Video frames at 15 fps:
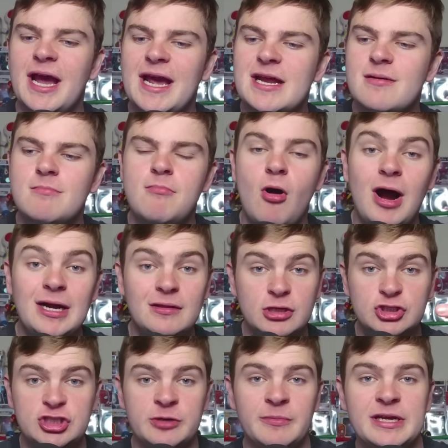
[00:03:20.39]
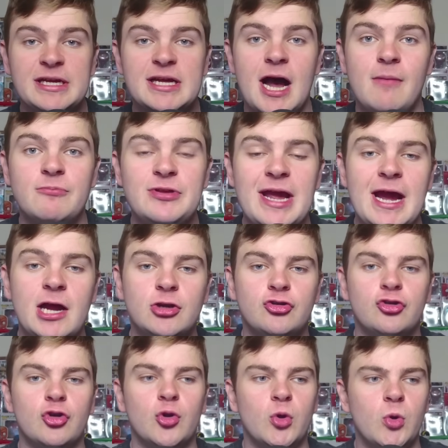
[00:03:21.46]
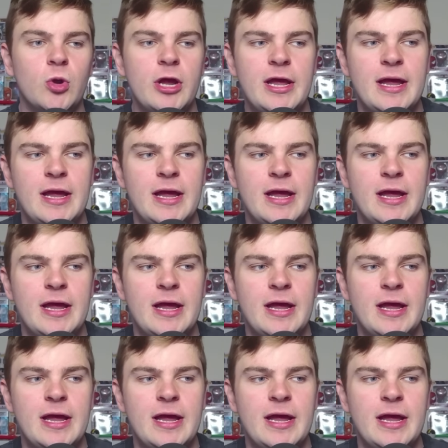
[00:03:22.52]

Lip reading: and it might legitimately come down to